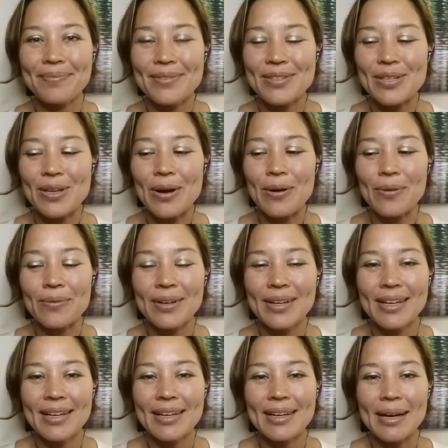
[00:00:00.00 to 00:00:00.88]
So
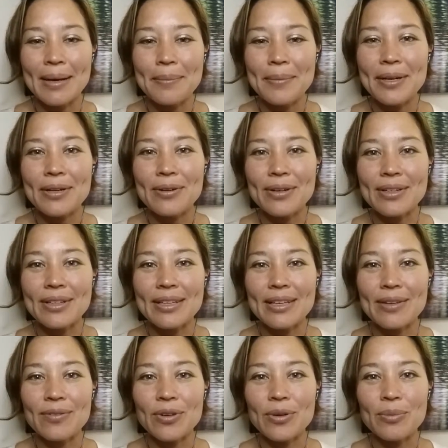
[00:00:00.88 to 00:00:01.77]
I'm going to quickly
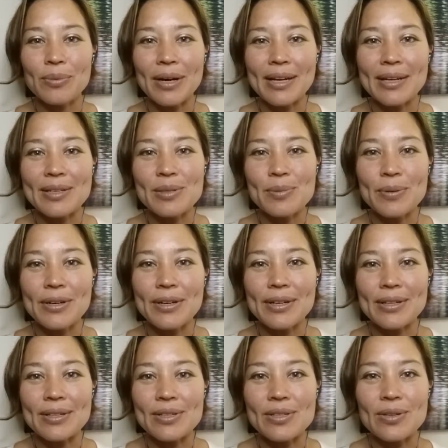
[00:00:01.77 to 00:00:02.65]
give you my
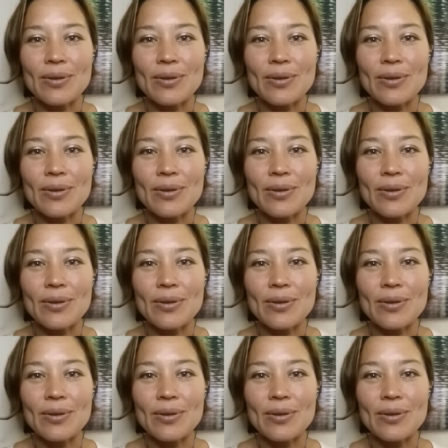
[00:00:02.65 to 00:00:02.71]
experience.